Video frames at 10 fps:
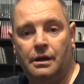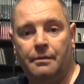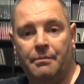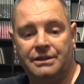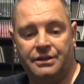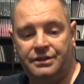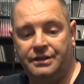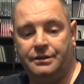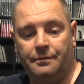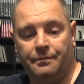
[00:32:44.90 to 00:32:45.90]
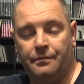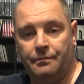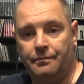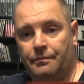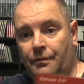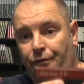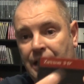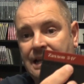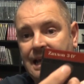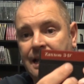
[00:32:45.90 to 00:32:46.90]
Master System
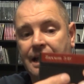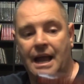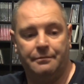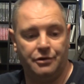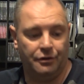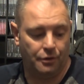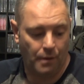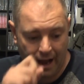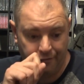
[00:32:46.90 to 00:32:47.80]
3D games on the way